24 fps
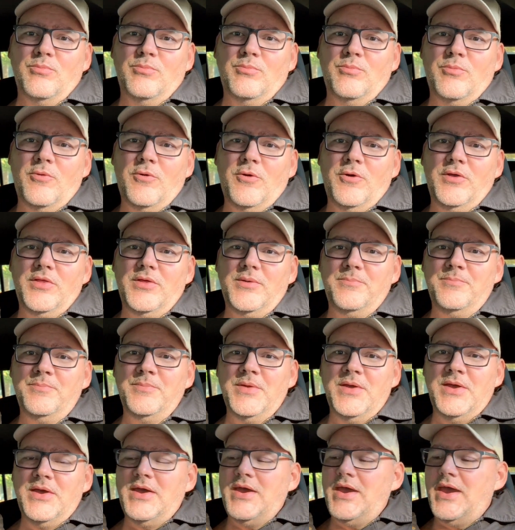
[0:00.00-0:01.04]
more of them,
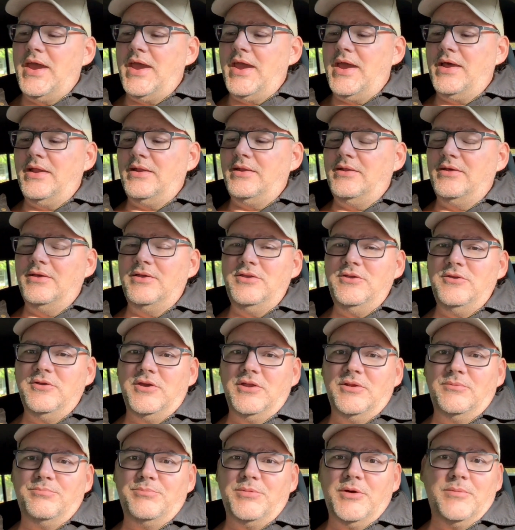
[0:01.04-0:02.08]
and you
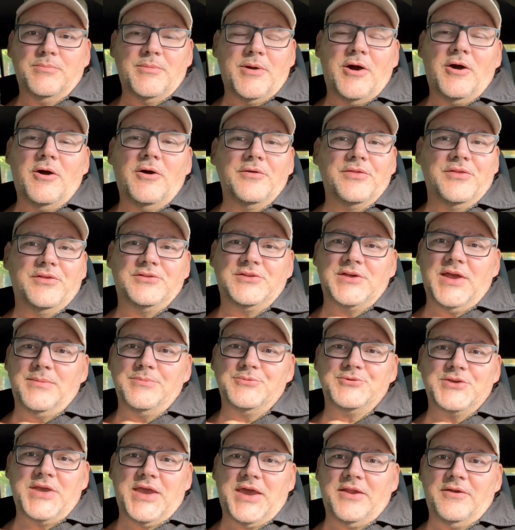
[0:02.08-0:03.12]
can put them all on the same
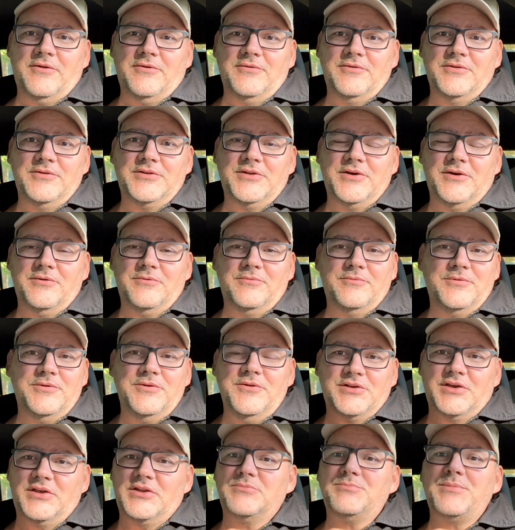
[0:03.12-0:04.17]
channel. So you
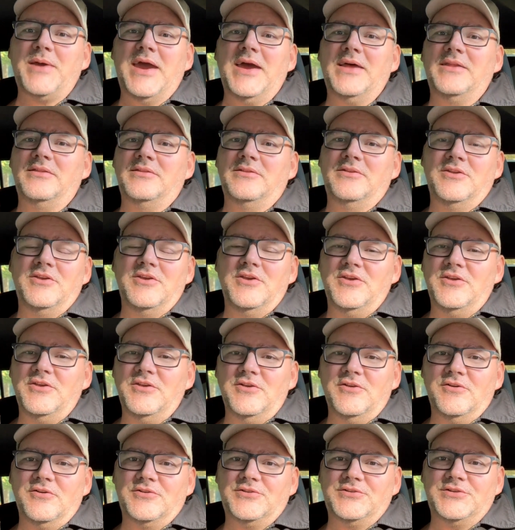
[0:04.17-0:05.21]
just expand
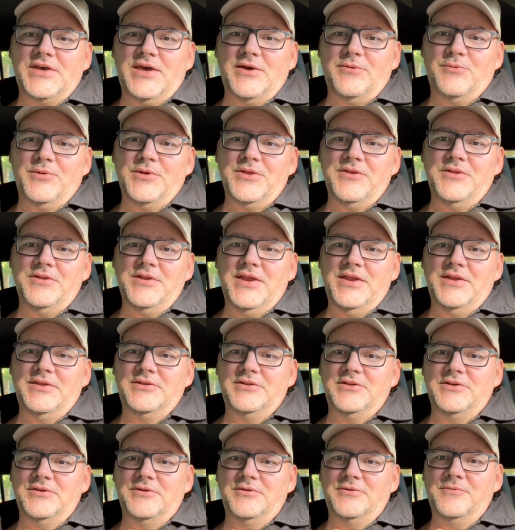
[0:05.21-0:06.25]
your set when you need
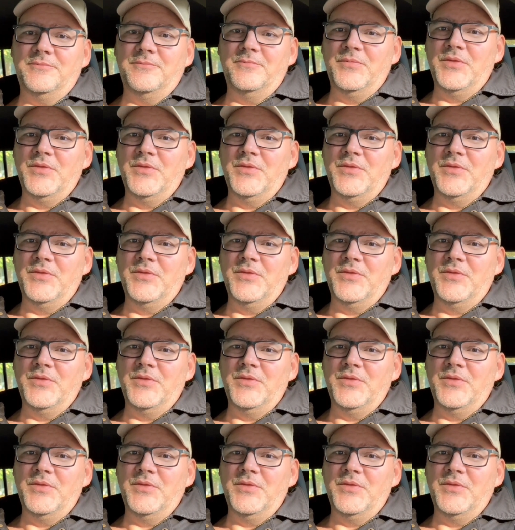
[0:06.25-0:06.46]
to.